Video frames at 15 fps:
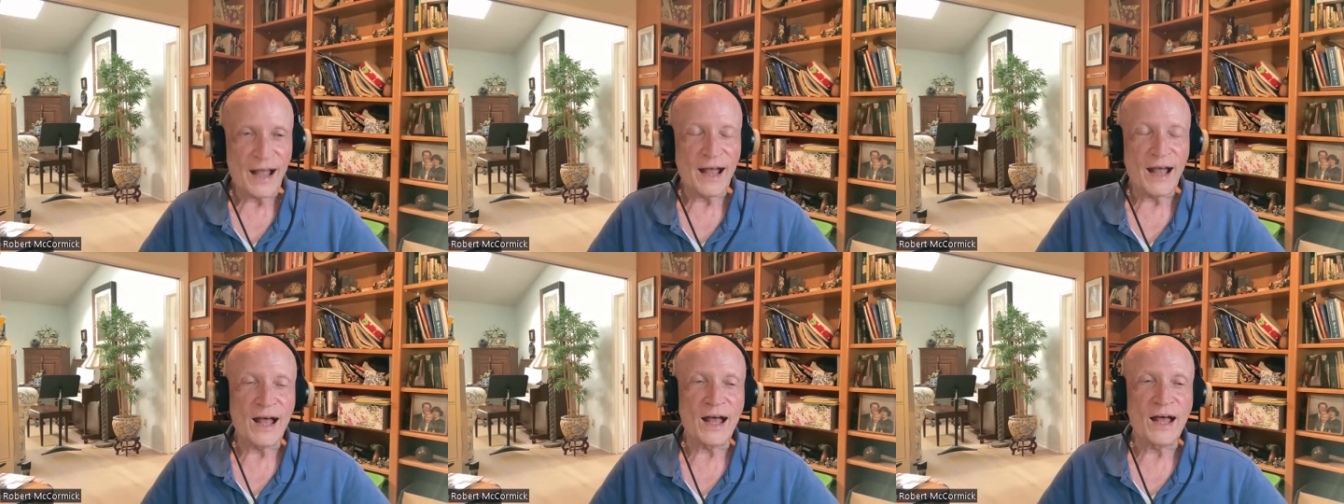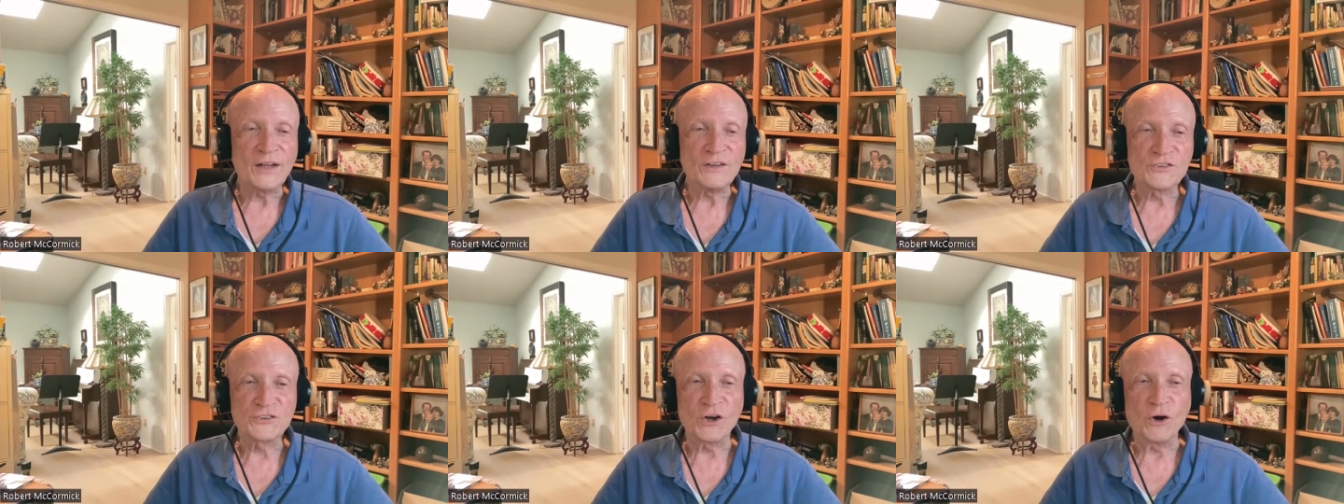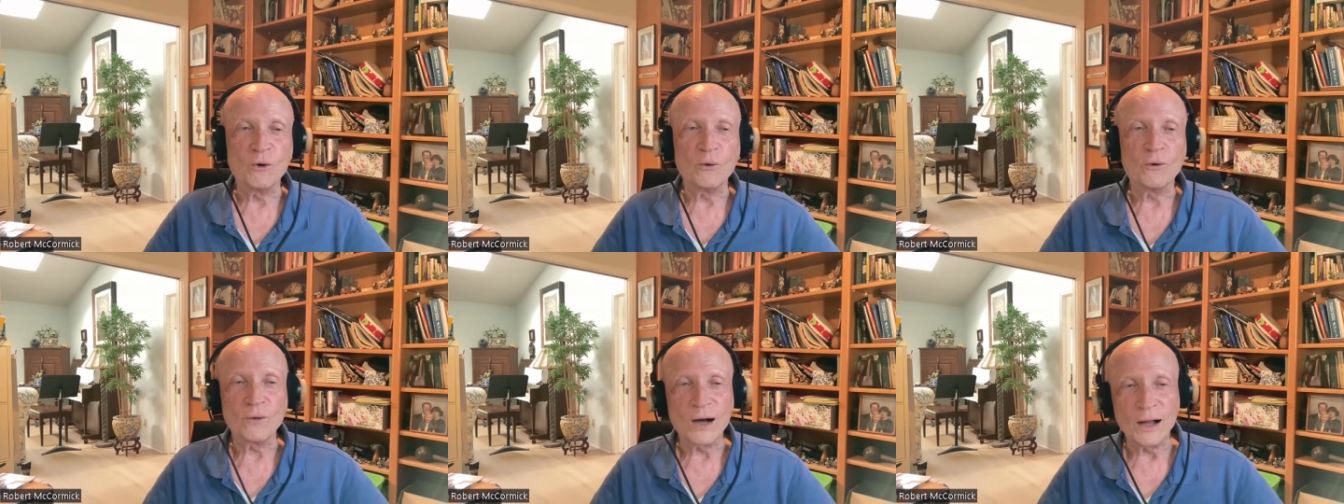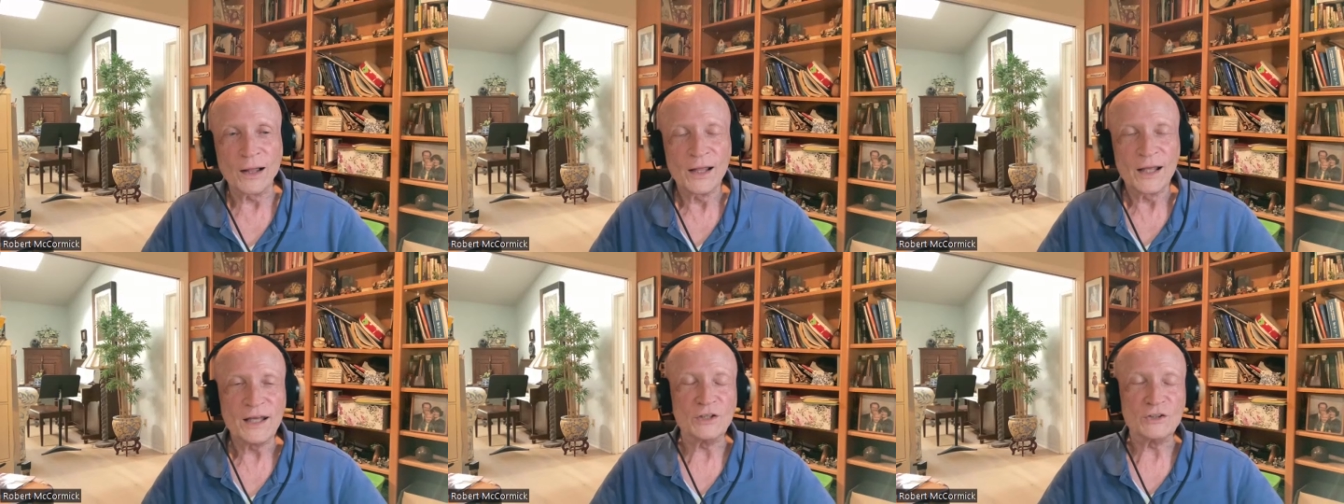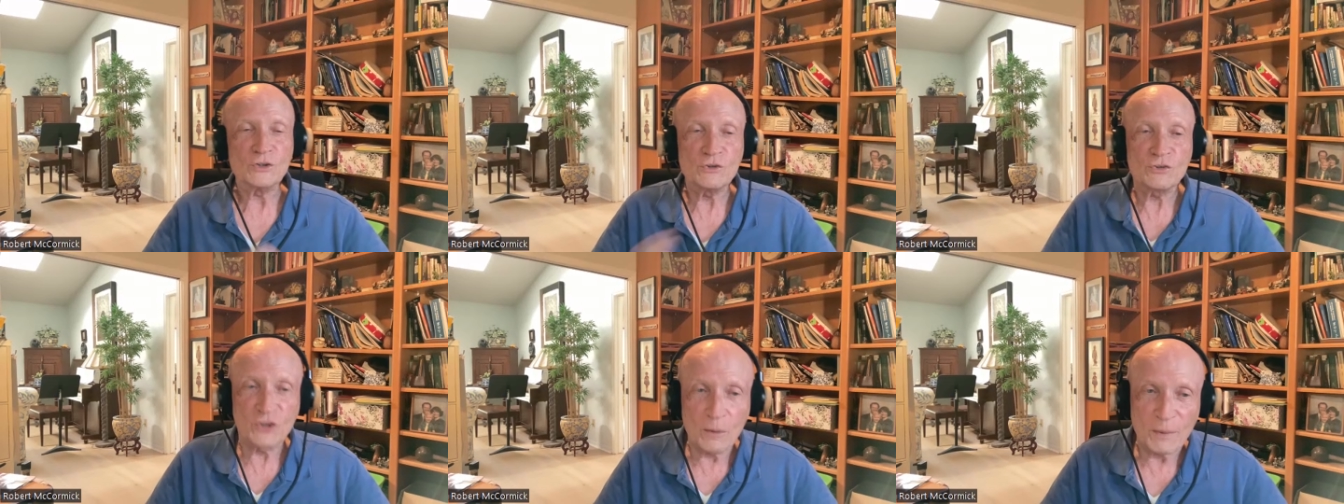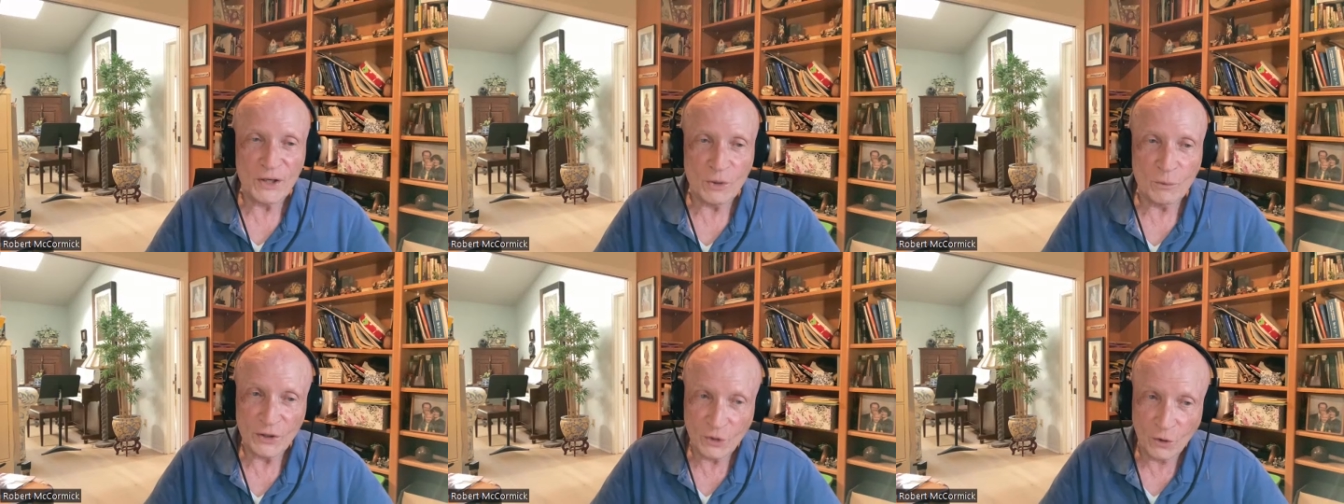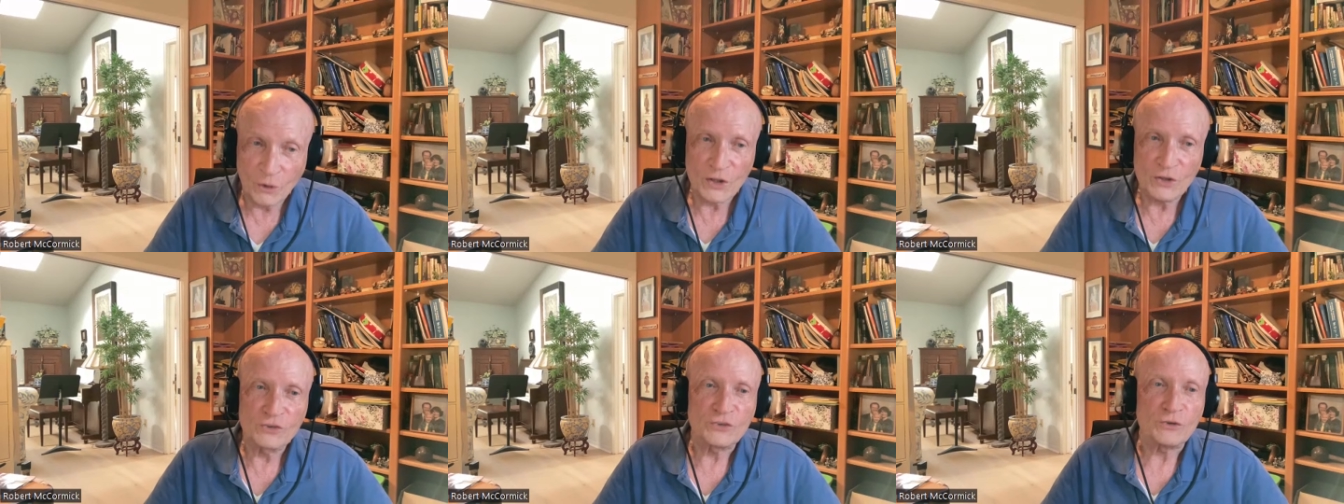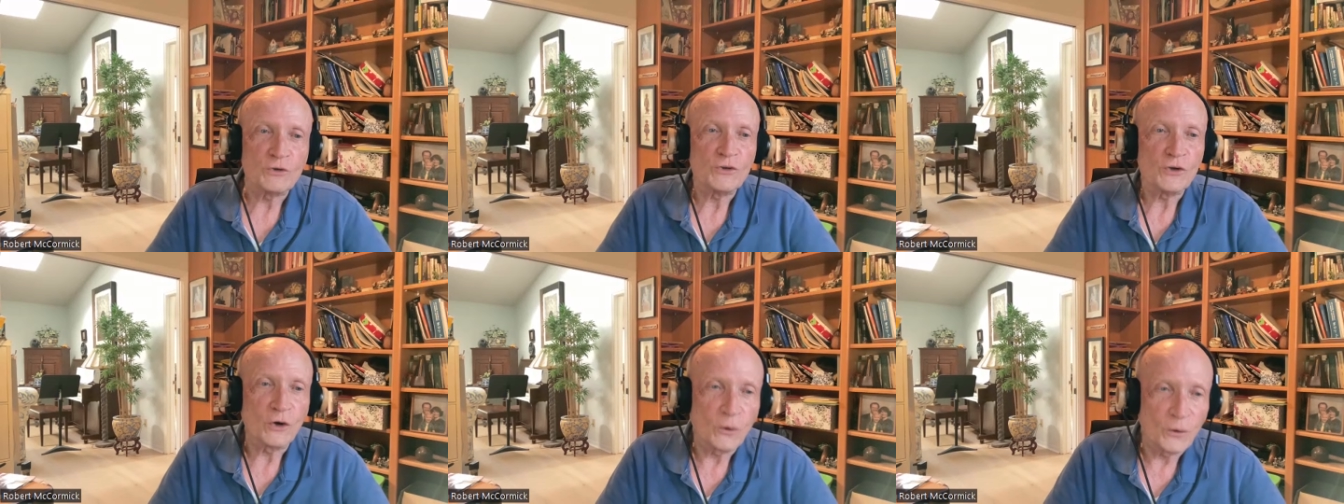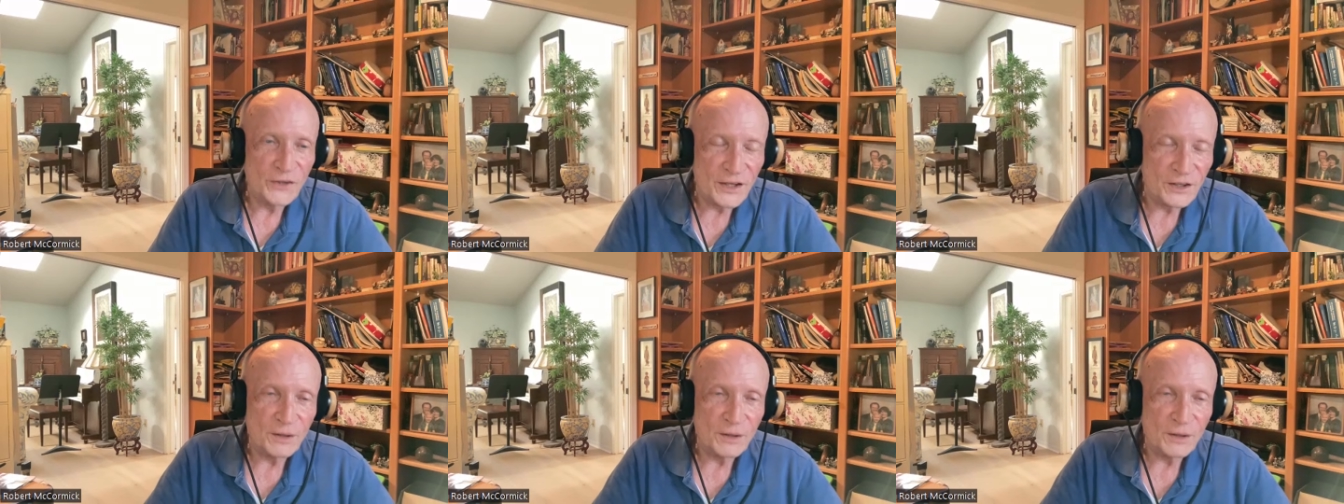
And so it used to be a recording studio,